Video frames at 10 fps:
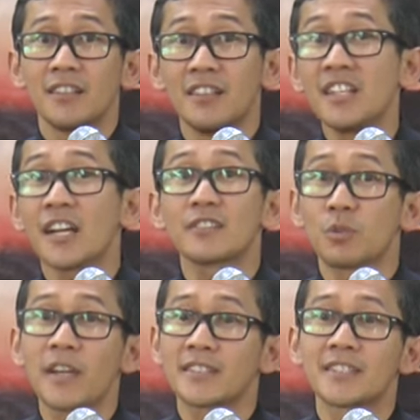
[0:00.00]
not
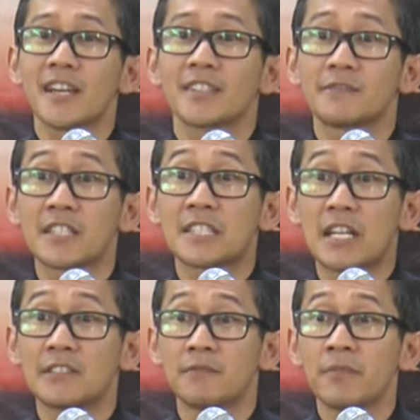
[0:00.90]
twice the size of the
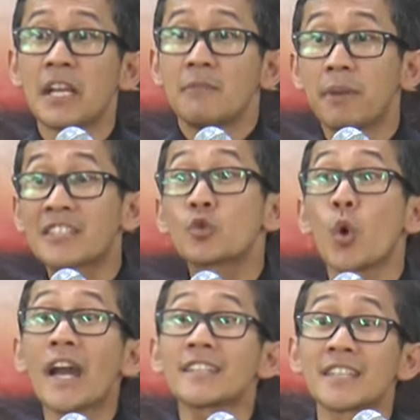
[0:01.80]
sun but
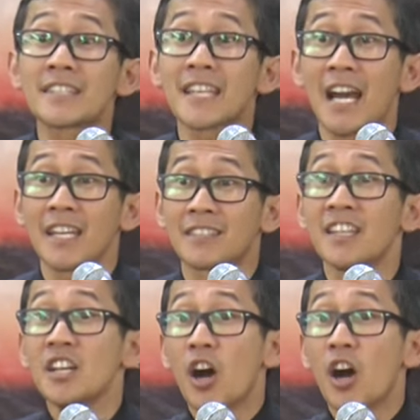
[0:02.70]
twice the size